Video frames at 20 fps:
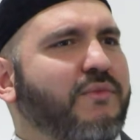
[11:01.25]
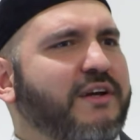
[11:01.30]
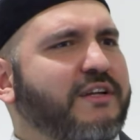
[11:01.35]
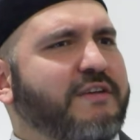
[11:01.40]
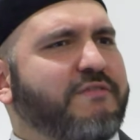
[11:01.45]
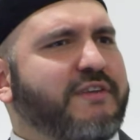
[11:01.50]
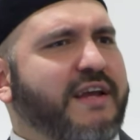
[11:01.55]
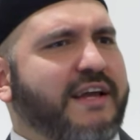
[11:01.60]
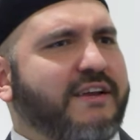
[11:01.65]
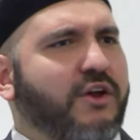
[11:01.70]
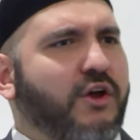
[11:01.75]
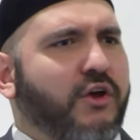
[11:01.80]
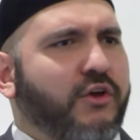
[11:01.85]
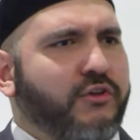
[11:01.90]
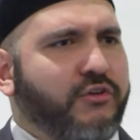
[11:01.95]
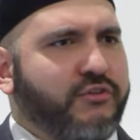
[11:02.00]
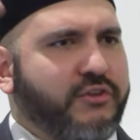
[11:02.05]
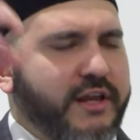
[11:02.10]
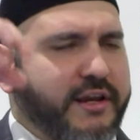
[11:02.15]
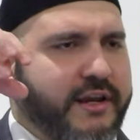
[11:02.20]
Why do you have to add
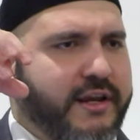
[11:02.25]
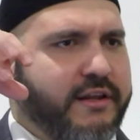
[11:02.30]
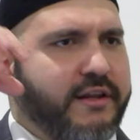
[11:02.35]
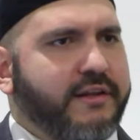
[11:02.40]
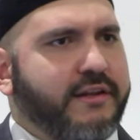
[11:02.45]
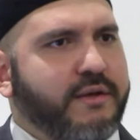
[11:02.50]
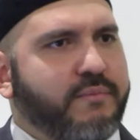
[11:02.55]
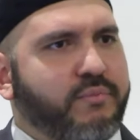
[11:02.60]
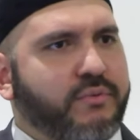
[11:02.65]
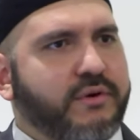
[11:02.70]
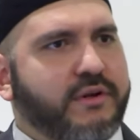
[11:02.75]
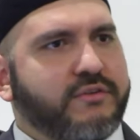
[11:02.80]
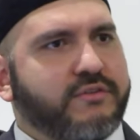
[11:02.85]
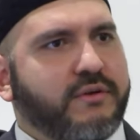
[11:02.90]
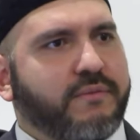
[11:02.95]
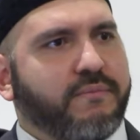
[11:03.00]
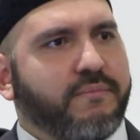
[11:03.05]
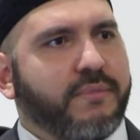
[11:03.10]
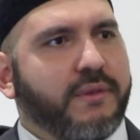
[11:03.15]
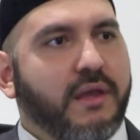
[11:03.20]
secular
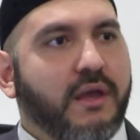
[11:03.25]
liberalism?